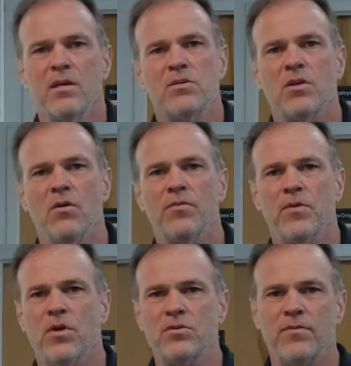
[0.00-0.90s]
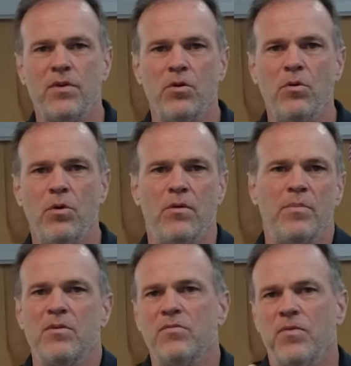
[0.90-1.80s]
So for those of you who have
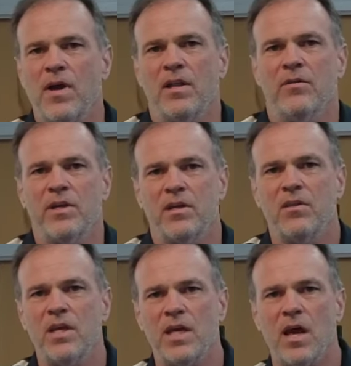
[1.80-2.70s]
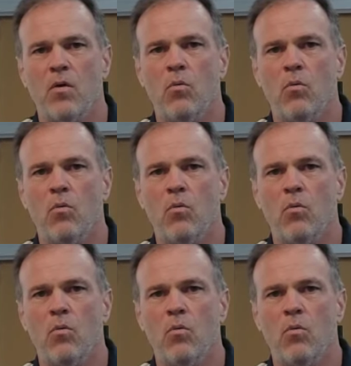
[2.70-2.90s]
been following the uh,